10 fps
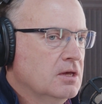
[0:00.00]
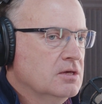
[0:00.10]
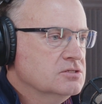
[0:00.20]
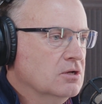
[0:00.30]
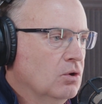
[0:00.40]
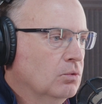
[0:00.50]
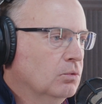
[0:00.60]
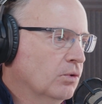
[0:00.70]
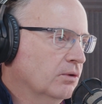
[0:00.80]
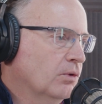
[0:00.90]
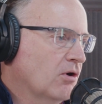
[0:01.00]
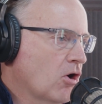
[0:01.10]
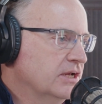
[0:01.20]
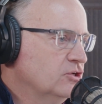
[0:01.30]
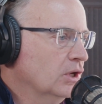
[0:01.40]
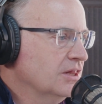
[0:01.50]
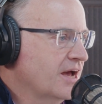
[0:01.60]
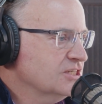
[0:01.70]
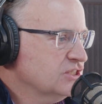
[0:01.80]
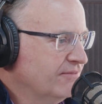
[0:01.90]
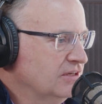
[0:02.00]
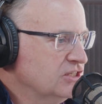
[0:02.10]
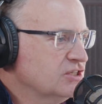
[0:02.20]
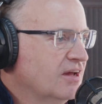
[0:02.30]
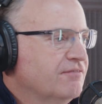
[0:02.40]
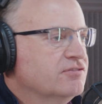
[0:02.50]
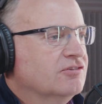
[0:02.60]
So we're already doing a lot of safety stuff.